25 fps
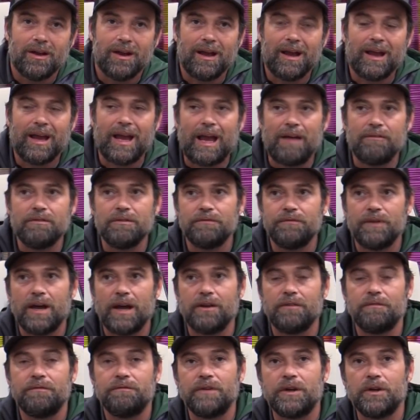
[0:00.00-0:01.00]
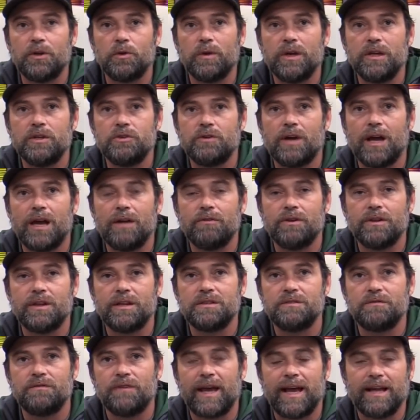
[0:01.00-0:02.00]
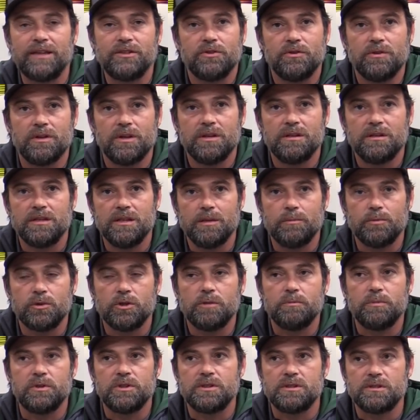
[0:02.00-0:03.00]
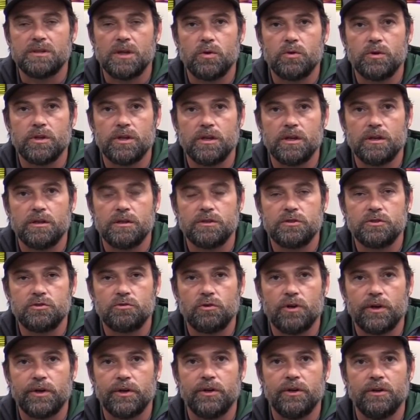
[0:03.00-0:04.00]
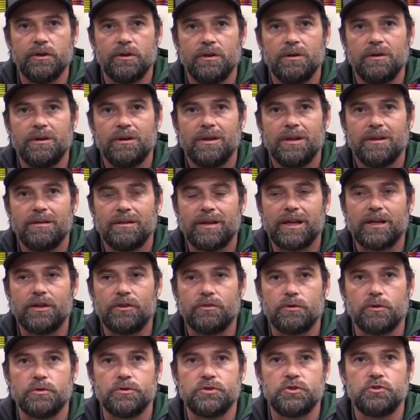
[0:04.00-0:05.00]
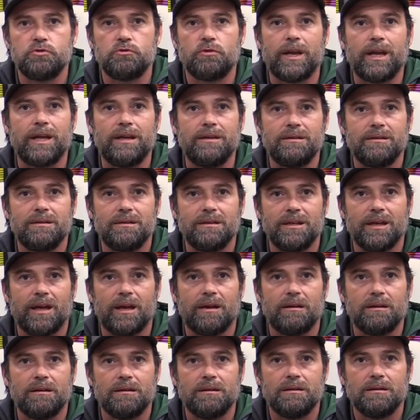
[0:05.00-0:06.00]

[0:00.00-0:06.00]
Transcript: I haven't found a fairway driver that's faster than a T-Bird, but slower than a Destroyer that I can throw straight yet.